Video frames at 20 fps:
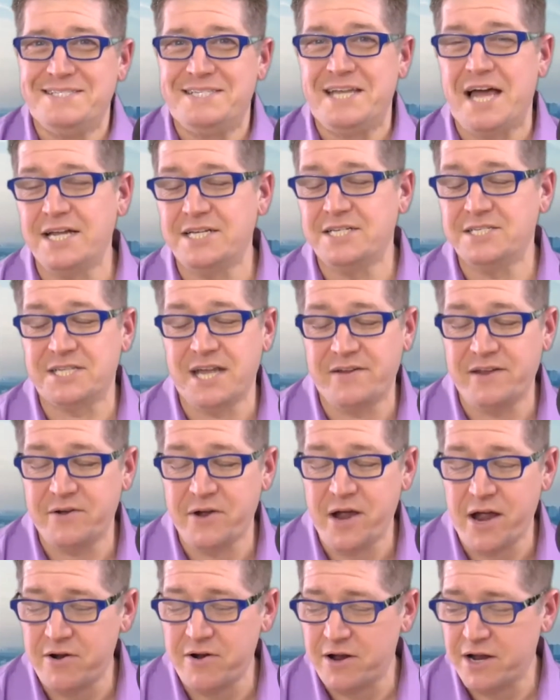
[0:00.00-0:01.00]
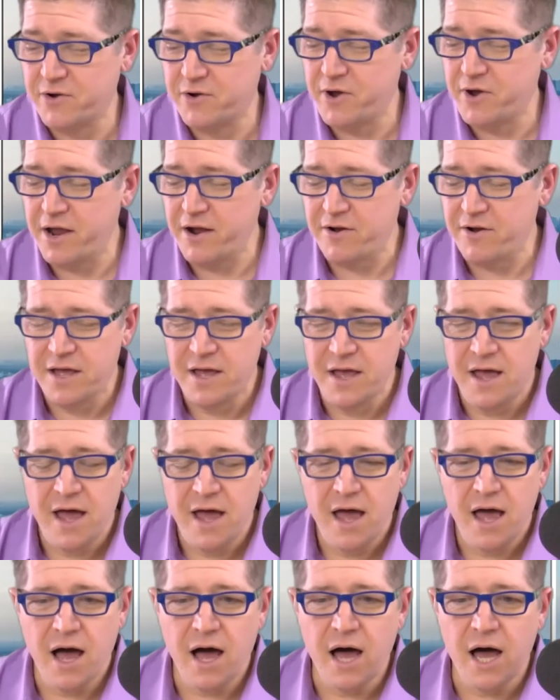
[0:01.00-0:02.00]
I just had any gray hair.
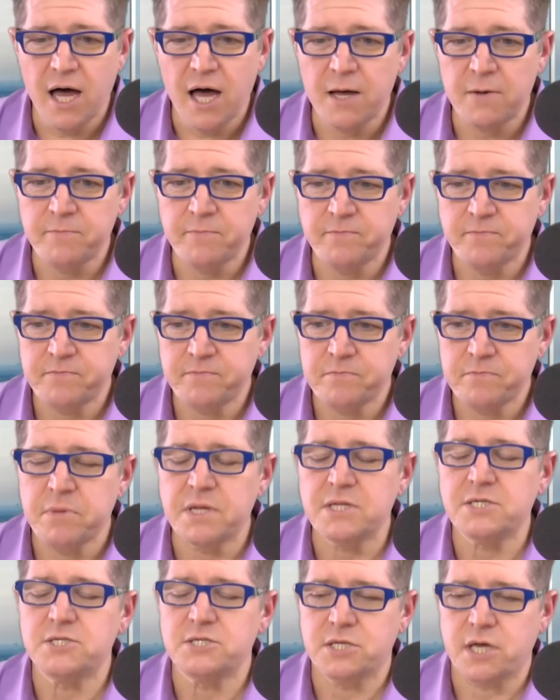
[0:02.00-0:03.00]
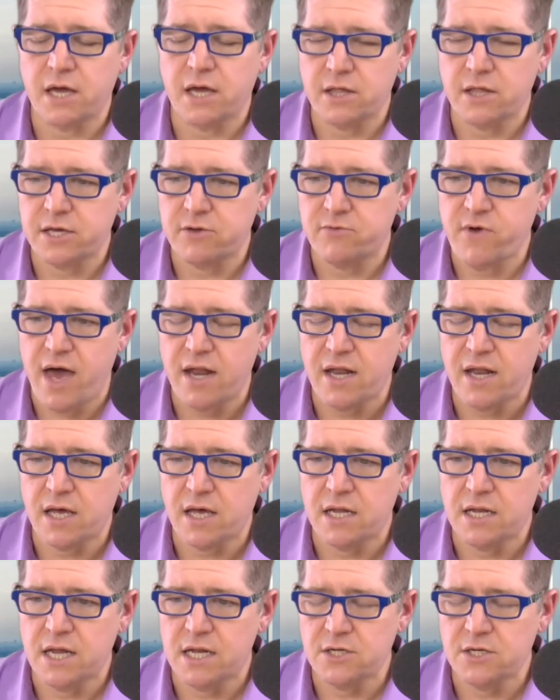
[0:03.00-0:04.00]
But Kelly, you had
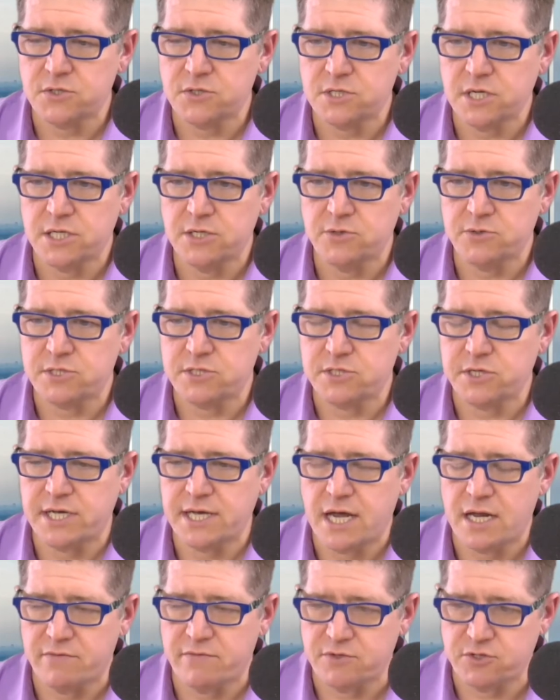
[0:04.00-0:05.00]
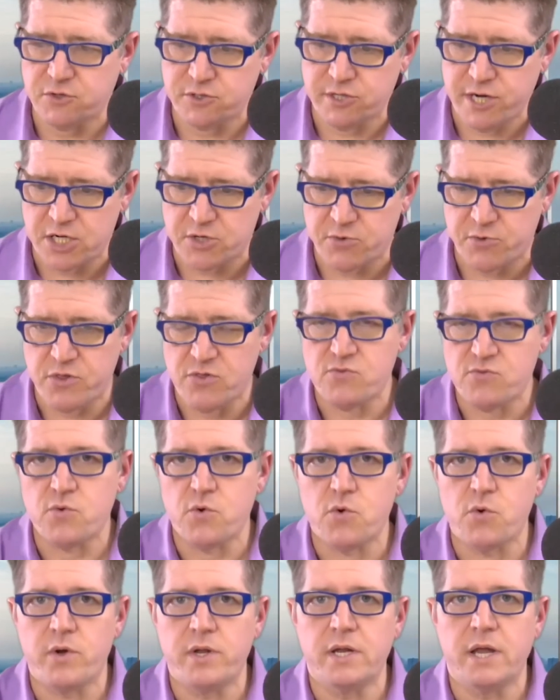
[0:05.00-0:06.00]
an interesting kind of trajectory
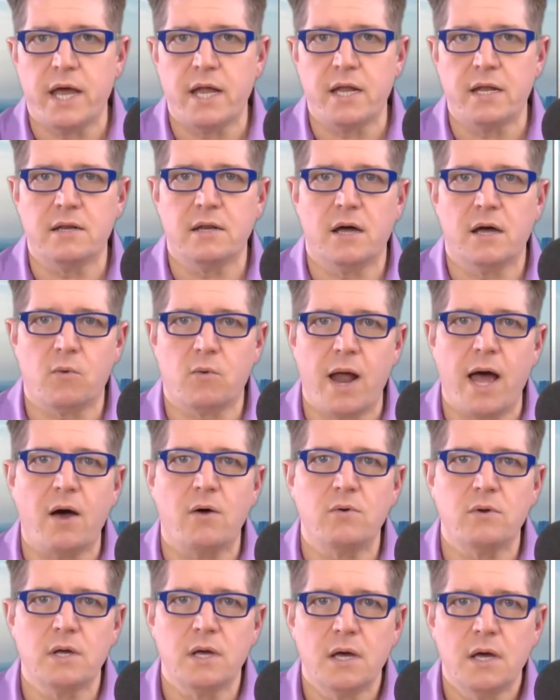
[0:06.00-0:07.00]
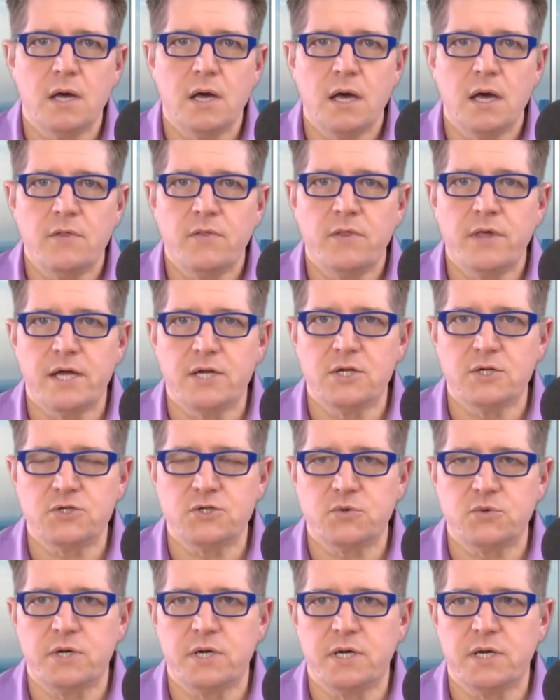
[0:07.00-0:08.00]
through and around the
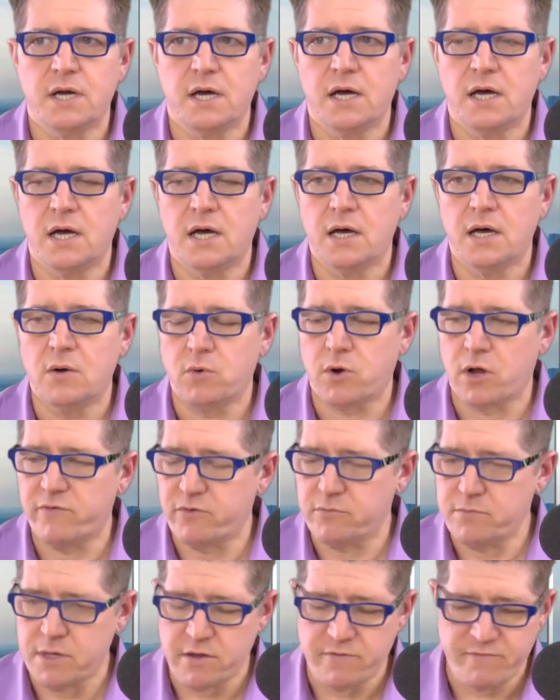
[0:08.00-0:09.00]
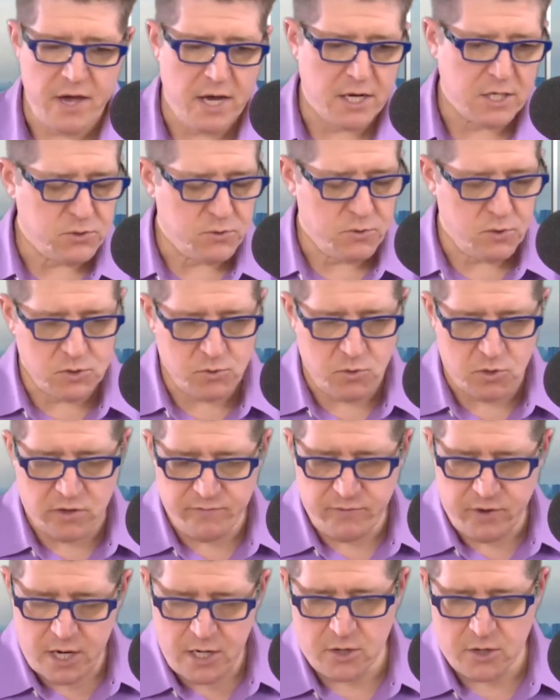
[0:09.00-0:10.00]
industry, working for manufacturers, working
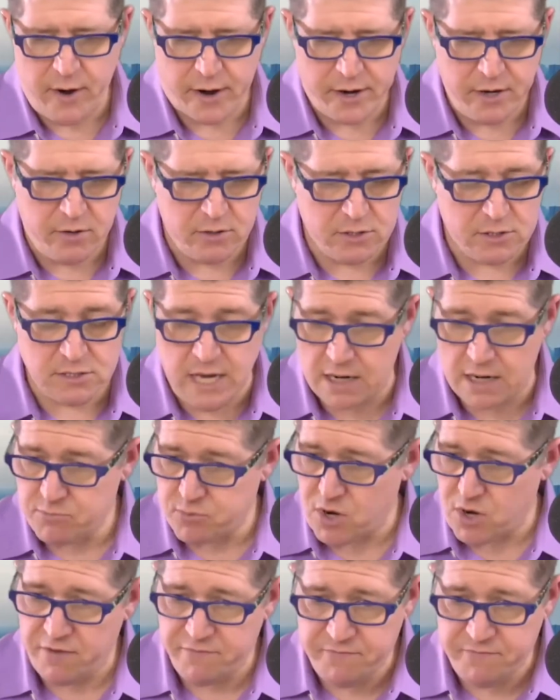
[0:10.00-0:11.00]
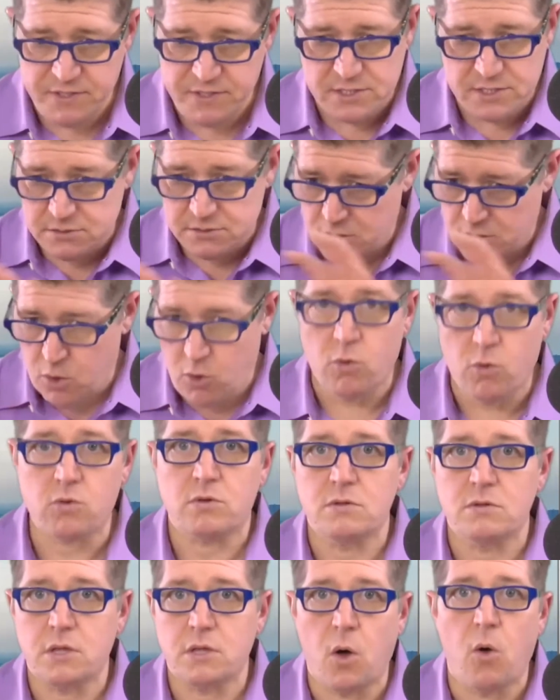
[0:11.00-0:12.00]
for integrators, nonprofits, the
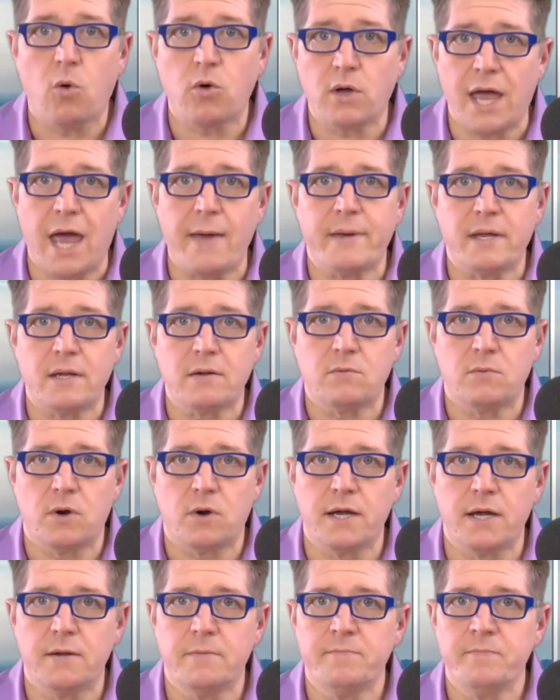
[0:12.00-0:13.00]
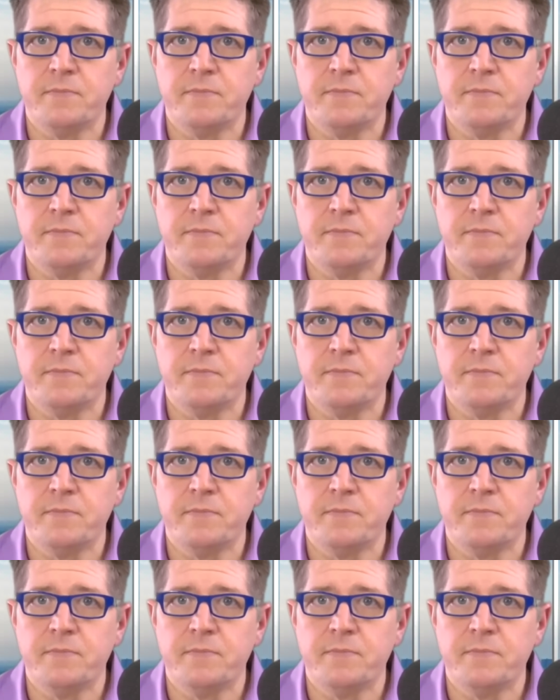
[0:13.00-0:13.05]
whole gamut, right?